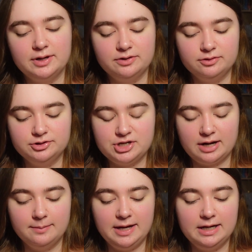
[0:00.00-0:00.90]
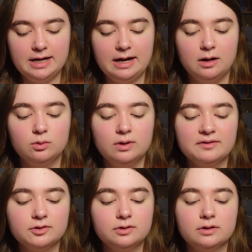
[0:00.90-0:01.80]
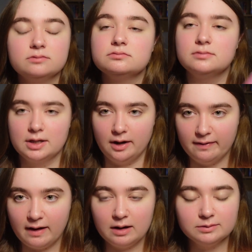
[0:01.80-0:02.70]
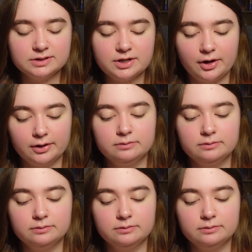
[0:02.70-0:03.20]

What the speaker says: through Check and Mate now. I've got another hour to go.